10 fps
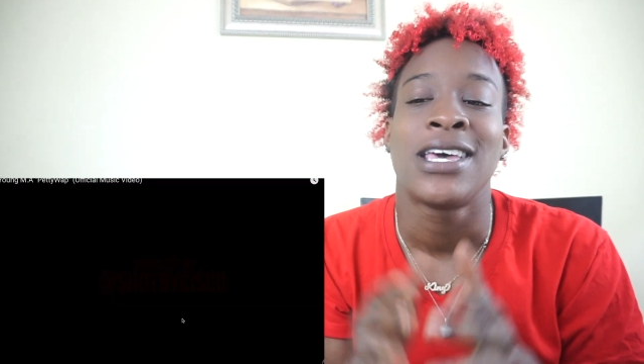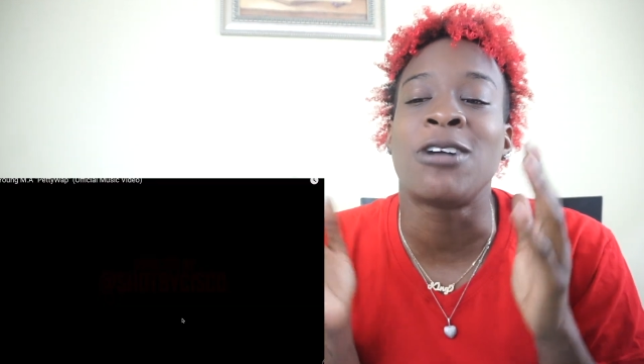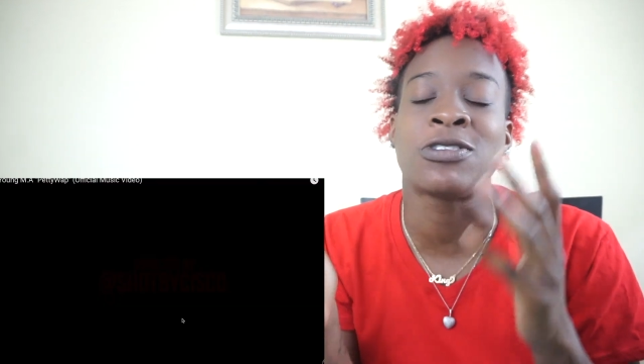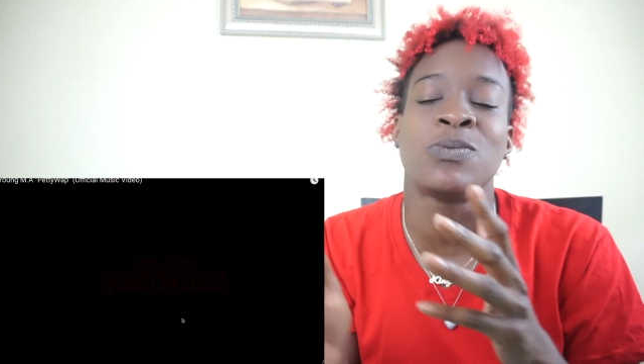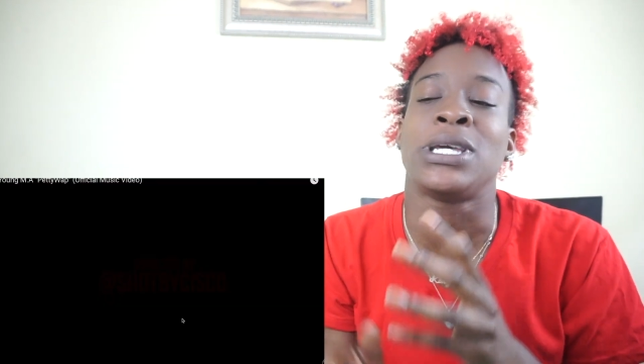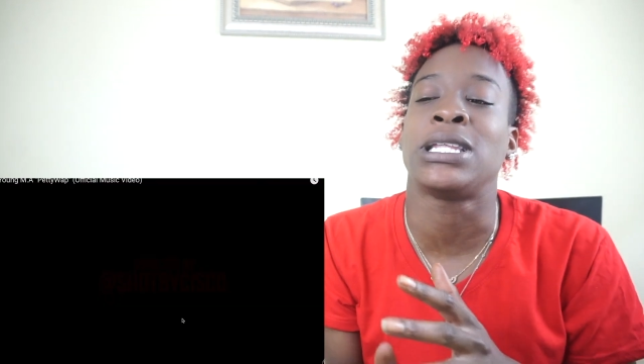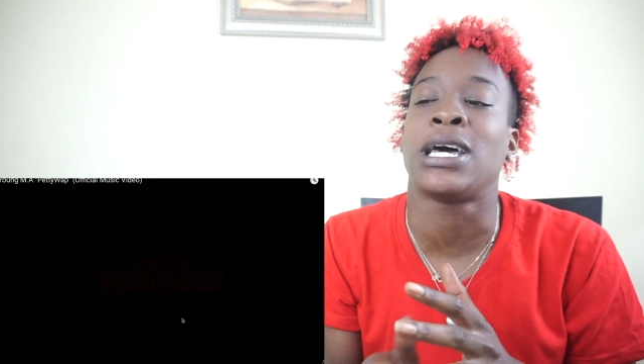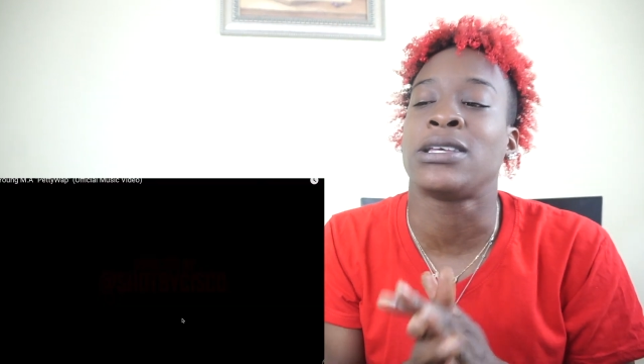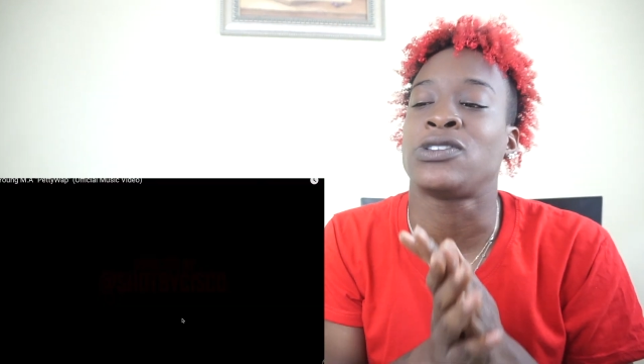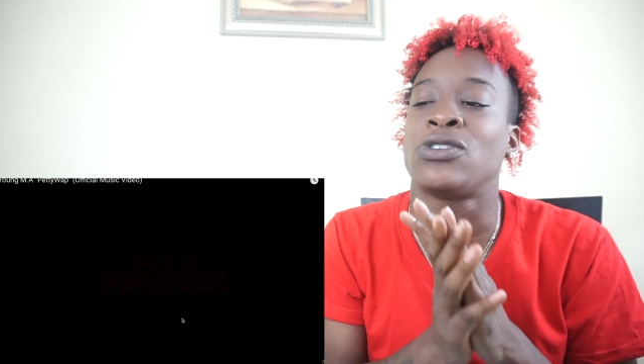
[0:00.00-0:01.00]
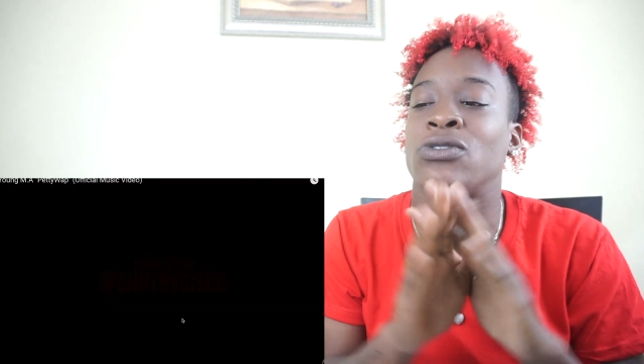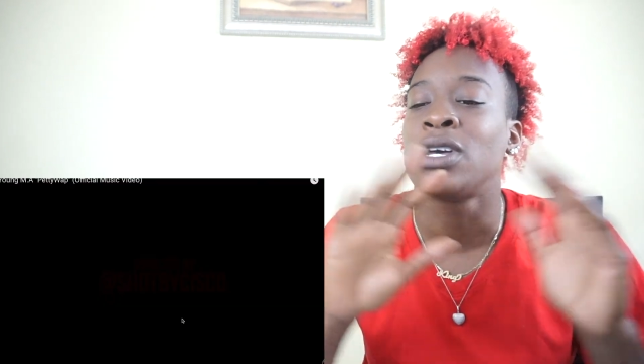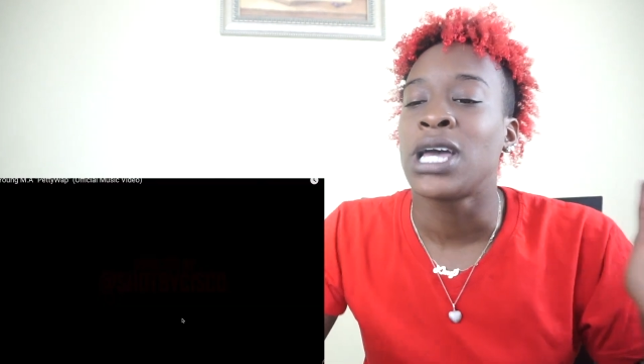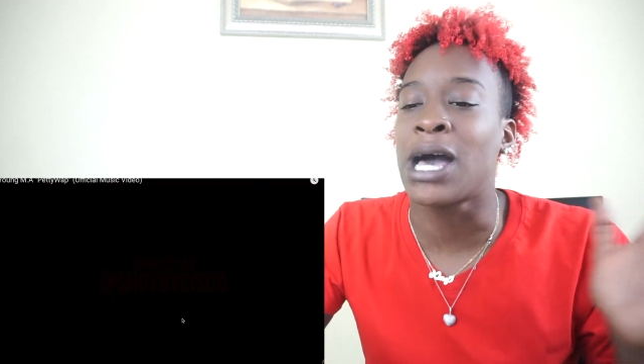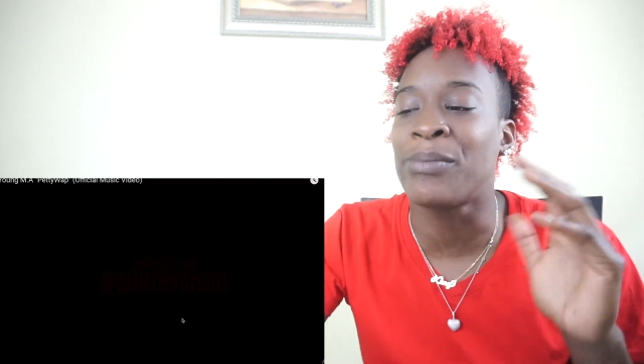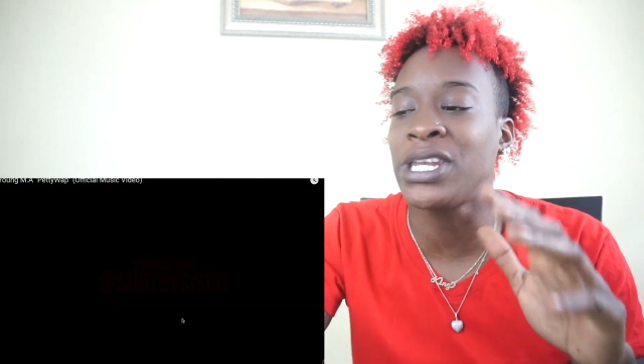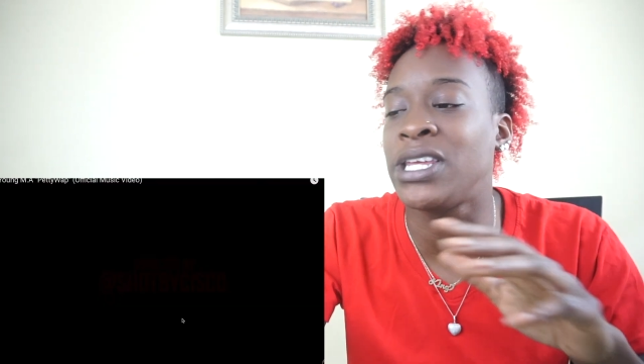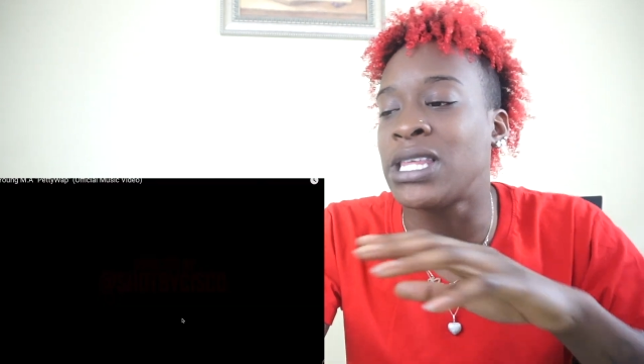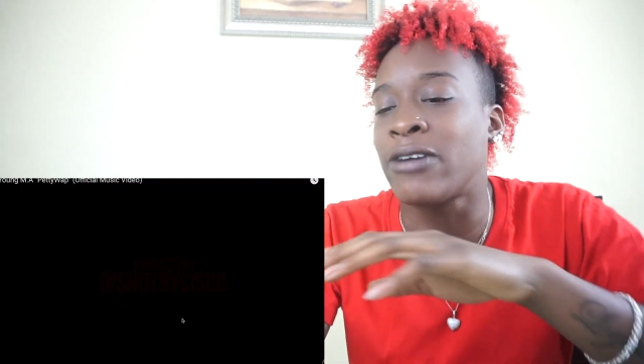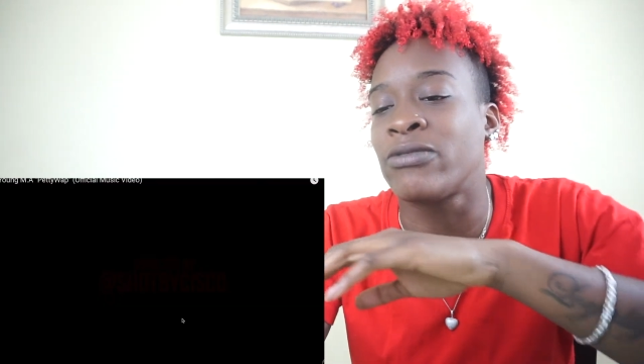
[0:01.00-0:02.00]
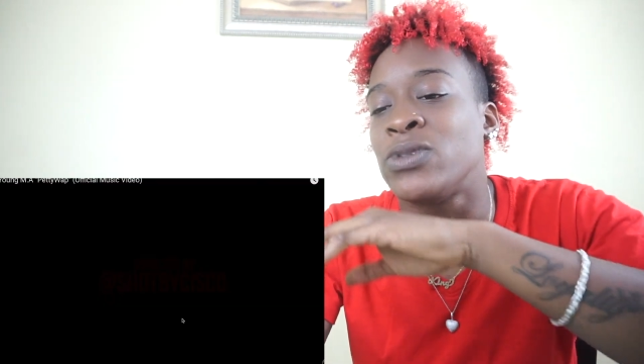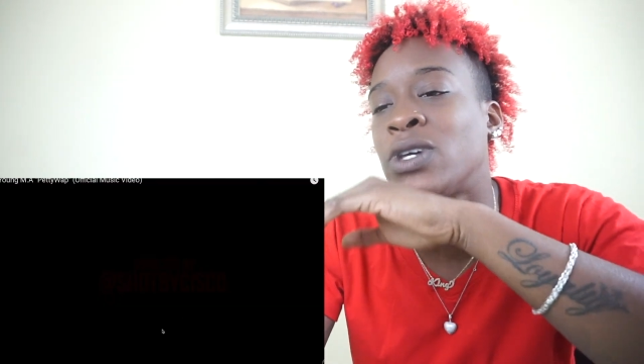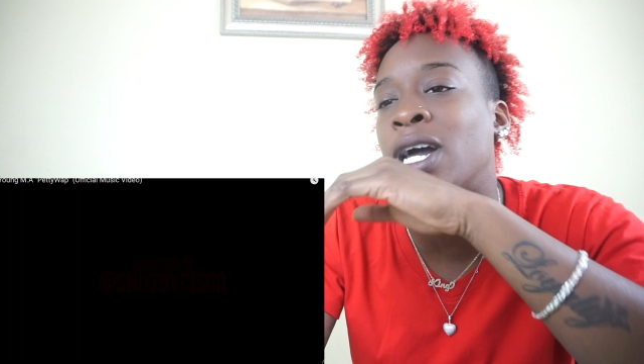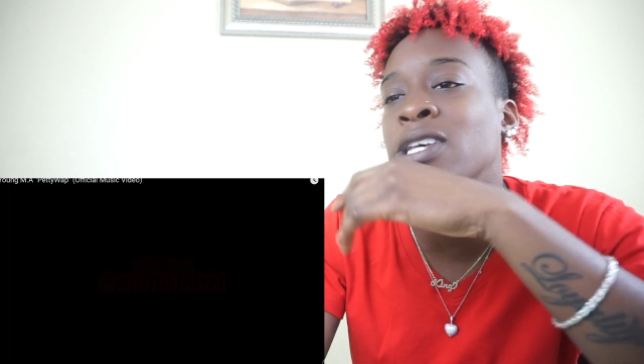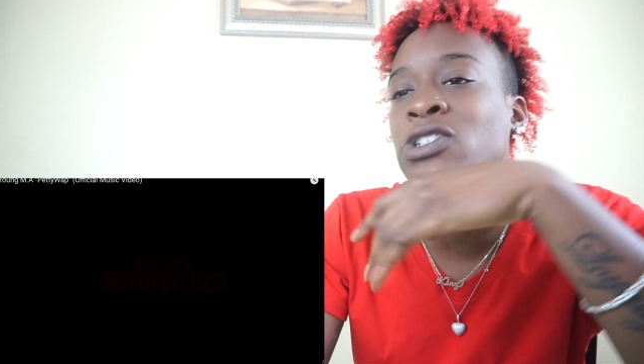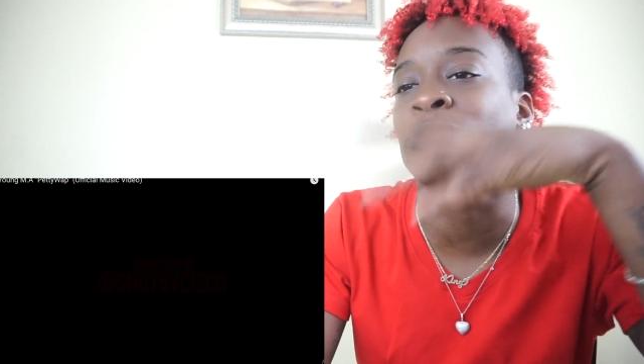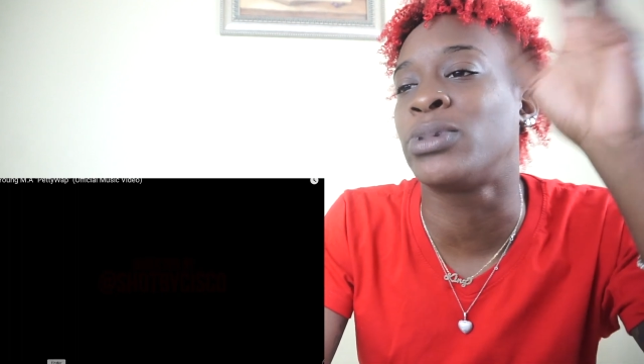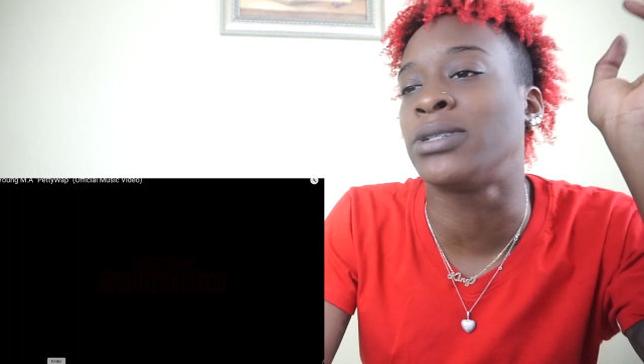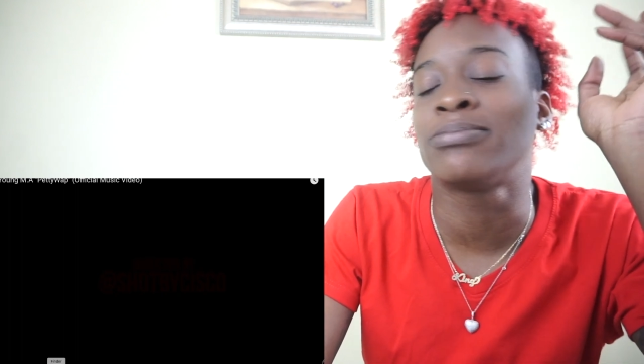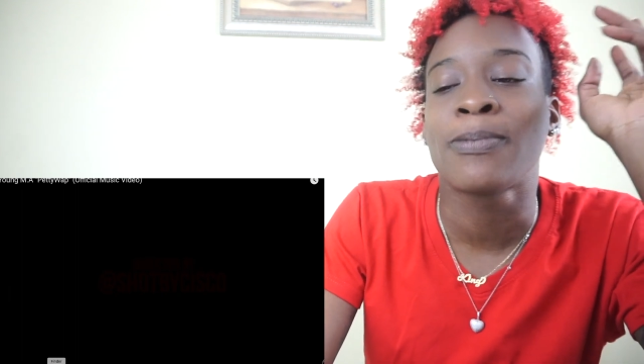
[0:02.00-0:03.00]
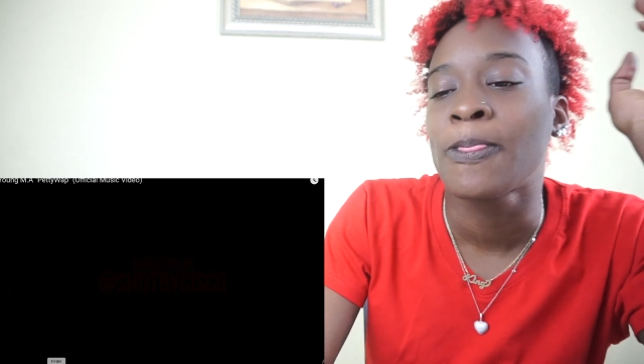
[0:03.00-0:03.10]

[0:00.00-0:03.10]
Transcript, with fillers: helps me a lot so I'm gonna need that from you guys so but